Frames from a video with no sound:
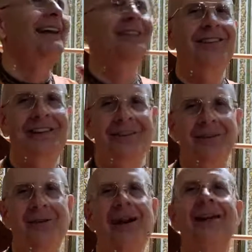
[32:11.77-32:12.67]
And he
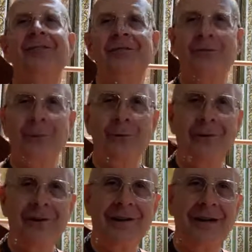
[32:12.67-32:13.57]
said, you know,
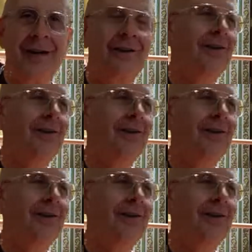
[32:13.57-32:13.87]
henceforward,